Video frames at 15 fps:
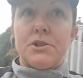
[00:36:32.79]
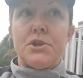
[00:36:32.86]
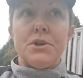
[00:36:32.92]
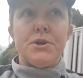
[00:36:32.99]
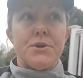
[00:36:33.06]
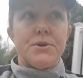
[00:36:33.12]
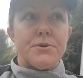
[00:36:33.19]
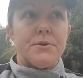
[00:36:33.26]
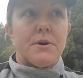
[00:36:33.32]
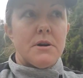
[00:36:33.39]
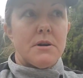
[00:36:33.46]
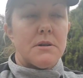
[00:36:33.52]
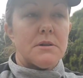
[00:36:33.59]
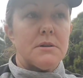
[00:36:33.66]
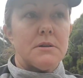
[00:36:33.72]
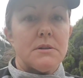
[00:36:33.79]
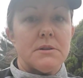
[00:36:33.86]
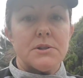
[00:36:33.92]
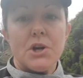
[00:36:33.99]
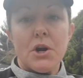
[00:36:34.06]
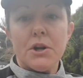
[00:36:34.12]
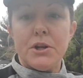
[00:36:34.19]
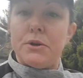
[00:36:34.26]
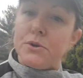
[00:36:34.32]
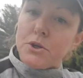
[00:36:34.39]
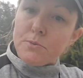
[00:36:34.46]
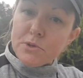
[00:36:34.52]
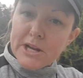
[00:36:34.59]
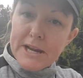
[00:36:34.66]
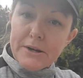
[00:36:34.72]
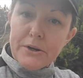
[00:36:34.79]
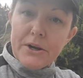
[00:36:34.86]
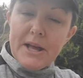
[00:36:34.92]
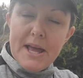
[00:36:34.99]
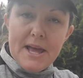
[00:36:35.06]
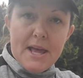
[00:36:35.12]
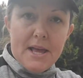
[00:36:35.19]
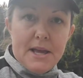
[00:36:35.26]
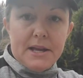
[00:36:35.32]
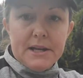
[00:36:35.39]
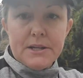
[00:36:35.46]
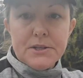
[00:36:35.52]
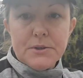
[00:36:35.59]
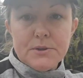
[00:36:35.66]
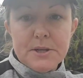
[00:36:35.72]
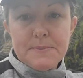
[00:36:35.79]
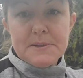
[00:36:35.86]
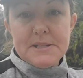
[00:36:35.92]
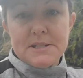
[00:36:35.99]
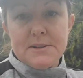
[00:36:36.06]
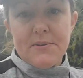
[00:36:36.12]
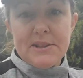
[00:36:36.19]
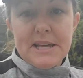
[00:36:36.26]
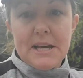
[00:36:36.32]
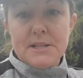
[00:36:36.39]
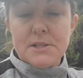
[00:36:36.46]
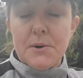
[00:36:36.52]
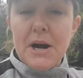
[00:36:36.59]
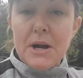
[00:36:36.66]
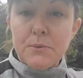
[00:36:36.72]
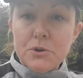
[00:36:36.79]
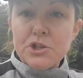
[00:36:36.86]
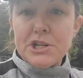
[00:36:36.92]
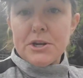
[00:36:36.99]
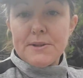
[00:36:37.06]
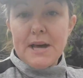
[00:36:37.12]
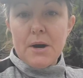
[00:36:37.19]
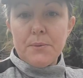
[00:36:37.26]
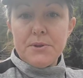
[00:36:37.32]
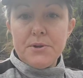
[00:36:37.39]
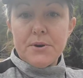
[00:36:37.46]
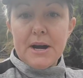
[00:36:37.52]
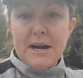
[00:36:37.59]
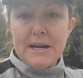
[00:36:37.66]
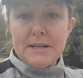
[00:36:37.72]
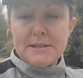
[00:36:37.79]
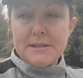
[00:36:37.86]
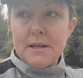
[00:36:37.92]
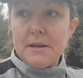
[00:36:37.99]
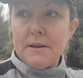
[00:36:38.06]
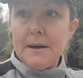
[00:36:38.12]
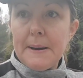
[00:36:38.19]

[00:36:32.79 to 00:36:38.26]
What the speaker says: to start a YouTube channel and do tips and stuff like that. So I will share that with you guys.